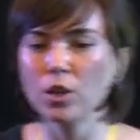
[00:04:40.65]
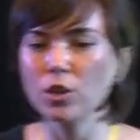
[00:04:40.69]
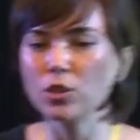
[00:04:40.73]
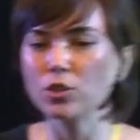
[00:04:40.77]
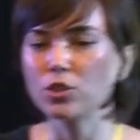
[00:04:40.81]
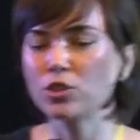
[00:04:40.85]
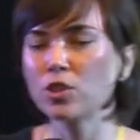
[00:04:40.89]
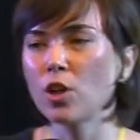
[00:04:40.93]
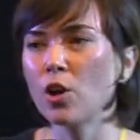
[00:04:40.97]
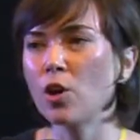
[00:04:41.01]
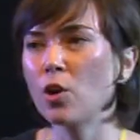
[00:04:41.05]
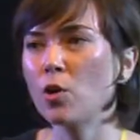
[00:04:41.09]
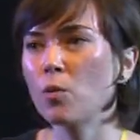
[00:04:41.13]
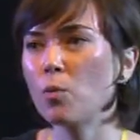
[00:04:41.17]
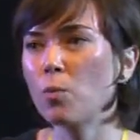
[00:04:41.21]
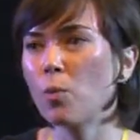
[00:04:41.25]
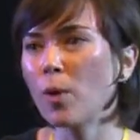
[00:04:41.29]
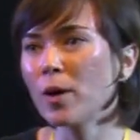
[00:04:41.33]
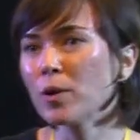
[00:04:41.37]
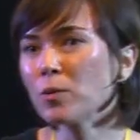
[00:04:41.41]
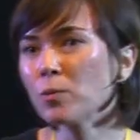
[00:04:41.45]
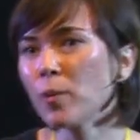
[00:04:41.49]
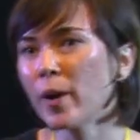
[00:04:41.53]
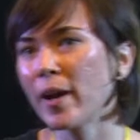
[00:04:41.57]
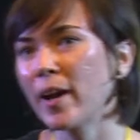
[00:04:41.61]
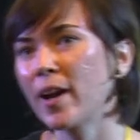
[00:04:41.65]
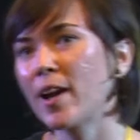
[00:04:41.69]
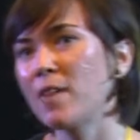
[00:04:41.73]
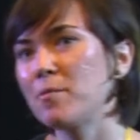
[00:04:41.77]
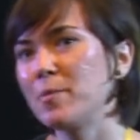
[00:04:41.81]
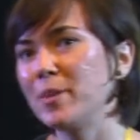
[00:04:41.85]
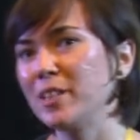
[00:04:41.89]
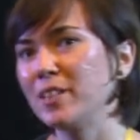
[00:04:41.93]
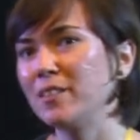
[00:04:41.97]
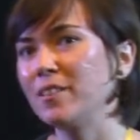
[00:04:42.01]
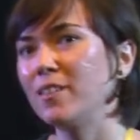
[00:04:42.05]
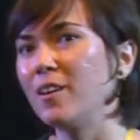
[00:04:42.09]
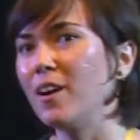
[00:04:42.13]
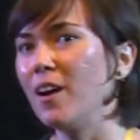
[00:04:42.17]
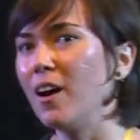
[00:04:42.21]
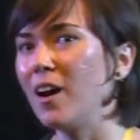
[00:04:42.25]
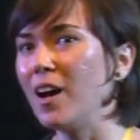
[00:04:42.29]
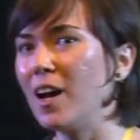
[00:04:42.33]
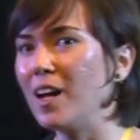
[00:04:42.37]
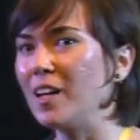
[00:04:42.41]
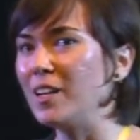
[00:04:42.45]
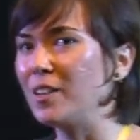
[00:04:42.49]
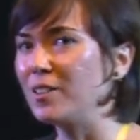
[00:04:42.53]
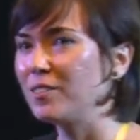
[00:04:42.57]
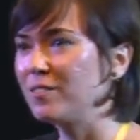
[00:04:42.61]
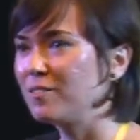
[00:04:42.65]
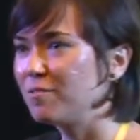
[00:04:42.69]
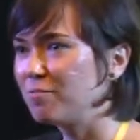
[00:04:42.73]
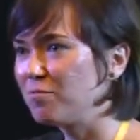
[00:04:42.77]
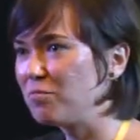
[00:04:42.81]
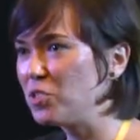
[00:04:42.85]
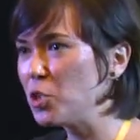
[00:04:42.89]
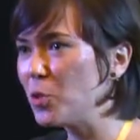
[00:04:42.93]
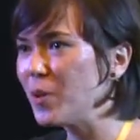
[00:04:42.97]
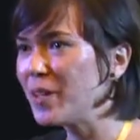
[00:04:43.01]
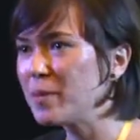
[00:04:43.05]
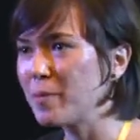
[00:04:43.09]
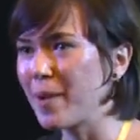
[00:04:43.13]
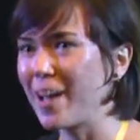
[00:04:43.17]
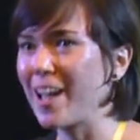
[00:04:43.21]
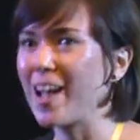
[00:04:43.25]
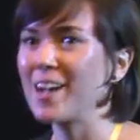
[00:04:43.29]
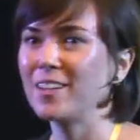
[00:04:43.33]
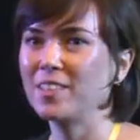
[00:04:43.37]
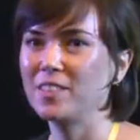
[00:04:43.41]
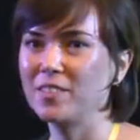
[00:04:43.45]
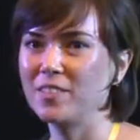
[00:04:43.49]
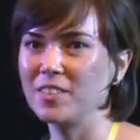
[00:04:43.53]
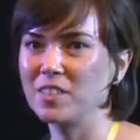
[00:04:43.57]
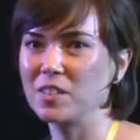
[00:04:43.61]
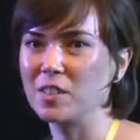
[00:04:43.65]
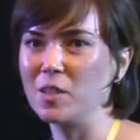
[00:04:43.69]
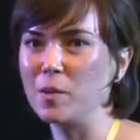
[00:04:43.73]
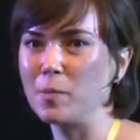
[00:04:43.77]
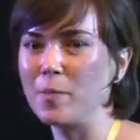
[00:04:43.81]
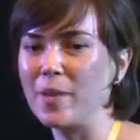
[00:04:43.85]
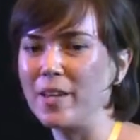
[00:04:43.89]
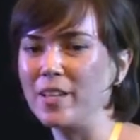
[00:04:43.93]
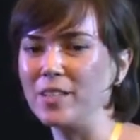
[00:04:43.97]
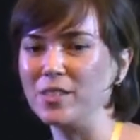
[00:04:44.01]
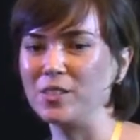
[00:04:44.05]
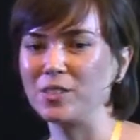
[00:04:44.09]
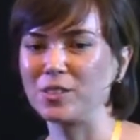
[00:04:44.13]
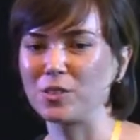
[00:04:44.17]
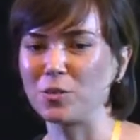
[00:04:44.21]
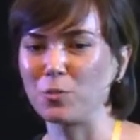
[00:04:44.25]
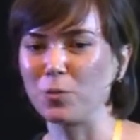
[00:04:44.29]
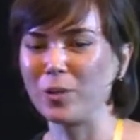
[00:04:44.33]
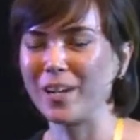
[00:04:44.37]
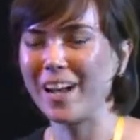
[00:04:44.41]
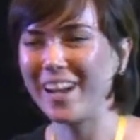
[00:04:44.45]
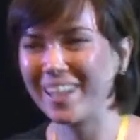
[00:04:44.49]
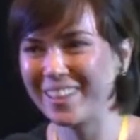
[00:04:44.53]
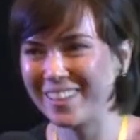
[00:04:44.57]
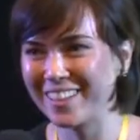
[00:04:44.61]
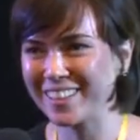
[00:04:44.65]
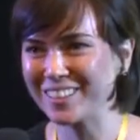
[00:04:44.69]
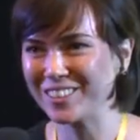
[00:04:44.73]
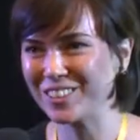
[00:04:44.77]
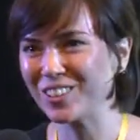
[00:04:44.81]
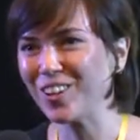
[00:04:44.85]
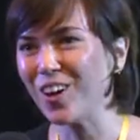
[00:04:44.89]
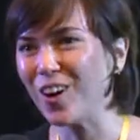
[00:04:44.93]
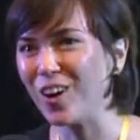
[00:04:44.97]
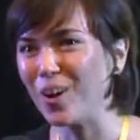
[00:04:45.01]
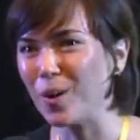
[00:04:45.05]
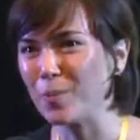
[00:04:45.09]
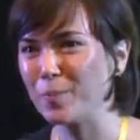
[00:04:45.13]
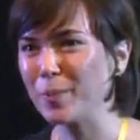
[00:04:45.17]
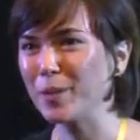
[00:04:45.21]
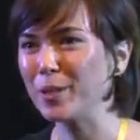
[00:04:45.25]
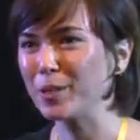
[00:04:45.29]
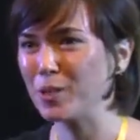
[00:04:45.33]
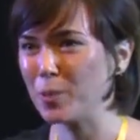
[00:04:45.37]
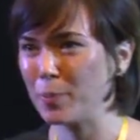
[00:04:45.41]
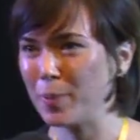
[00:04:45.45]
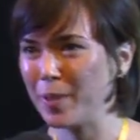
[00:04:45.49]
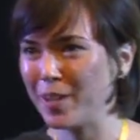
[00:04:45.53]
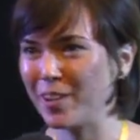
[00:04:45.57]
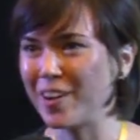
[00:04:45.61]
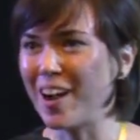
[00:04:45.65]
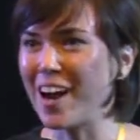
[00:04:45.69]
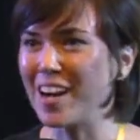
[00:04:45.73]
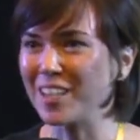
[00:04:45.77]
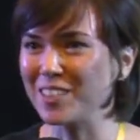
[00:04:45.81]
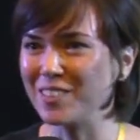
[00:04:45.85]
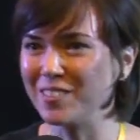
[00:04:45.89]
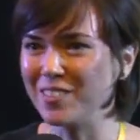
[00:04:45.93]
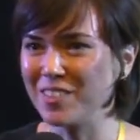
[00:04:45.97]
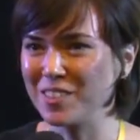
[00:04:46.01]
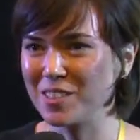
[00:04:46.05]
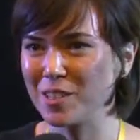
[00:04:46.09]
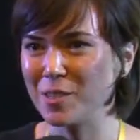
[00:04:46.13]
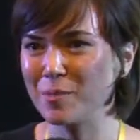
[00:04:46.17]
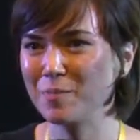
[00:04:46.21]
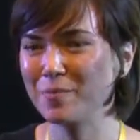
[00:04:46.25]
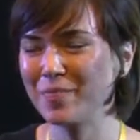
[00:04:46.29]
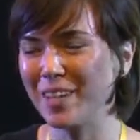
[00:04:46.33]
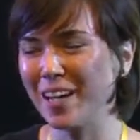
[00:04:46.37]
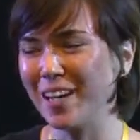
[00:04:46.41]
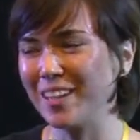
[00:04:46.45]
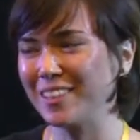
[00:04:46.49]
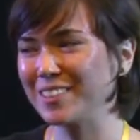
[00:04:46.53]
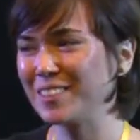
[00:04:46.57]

So one way I've been doing my activism is what I like to call peer-to-peer activism.